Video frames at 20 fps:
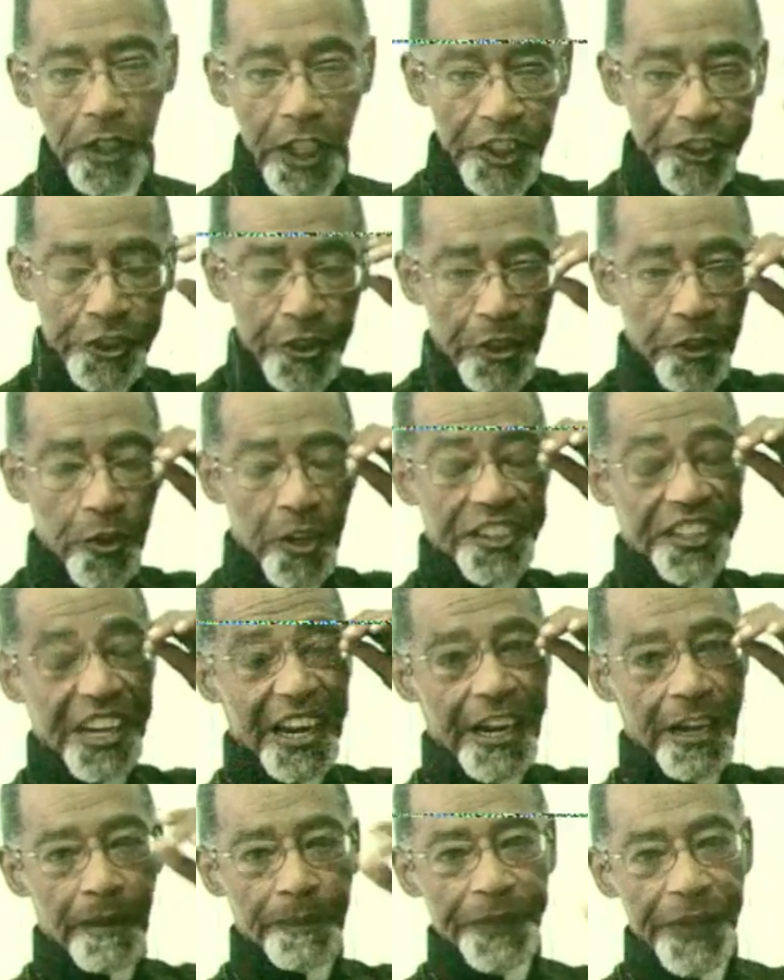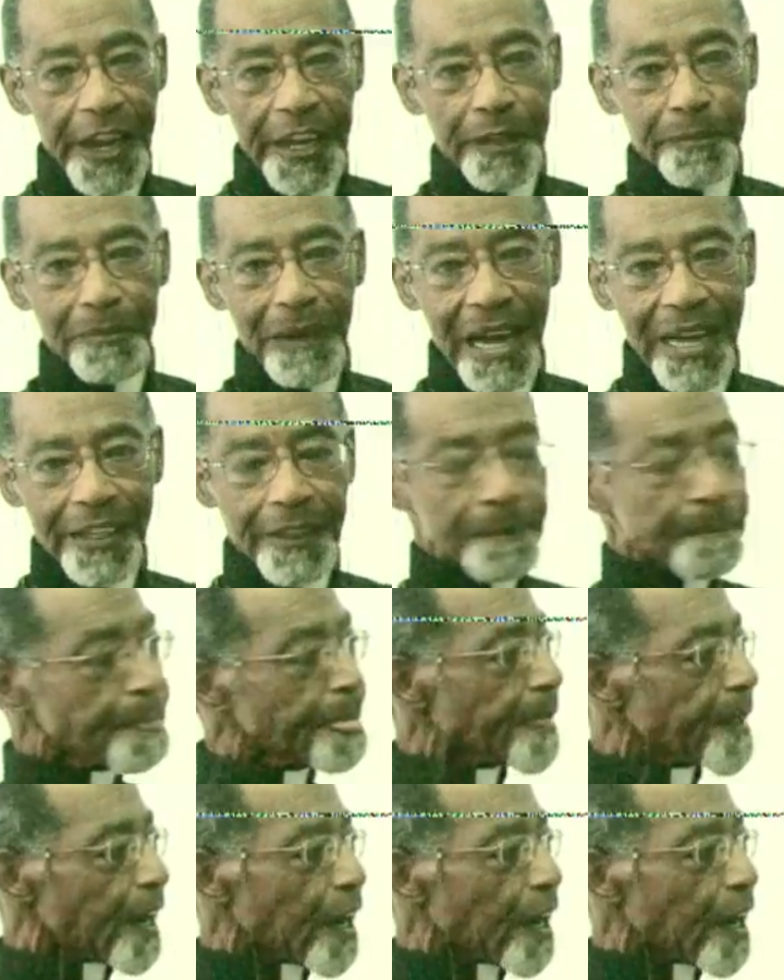because you don't know a damn thing about it.